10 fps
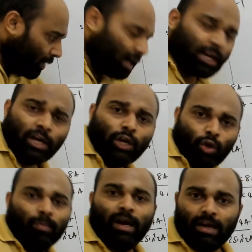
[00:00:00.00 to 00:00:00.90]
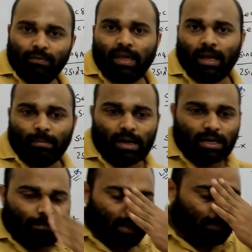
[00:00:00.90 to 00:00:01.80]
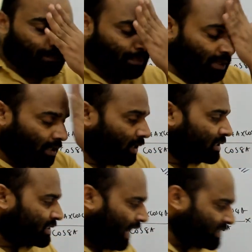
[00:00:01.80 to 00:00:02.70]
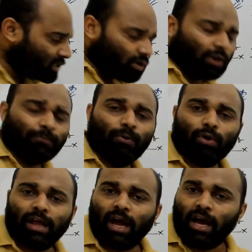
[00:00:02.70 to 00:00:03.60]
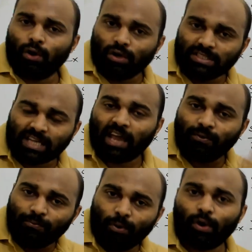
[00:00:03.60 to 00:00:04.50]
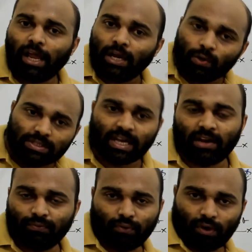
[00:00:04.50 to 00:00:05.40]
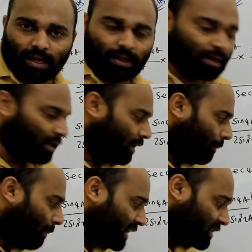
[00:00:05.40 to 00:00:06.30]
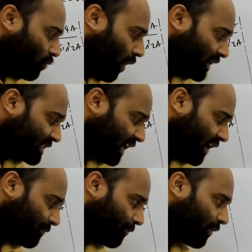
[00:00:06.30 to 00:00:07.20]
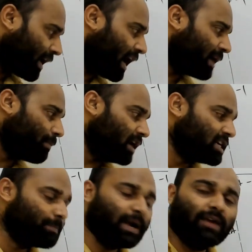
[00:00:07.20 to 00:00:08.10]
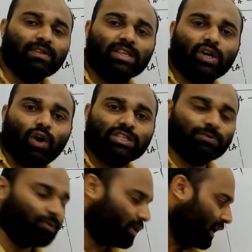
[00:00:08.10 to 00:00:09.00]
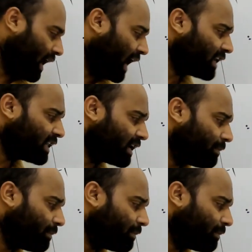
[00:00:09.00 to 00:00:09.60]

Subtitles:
into numerator we can multiply. Sin square 4a, I wrote sin 4a into sin 4a. But one sin 4a I multiplied with the cos 4a and the remaining.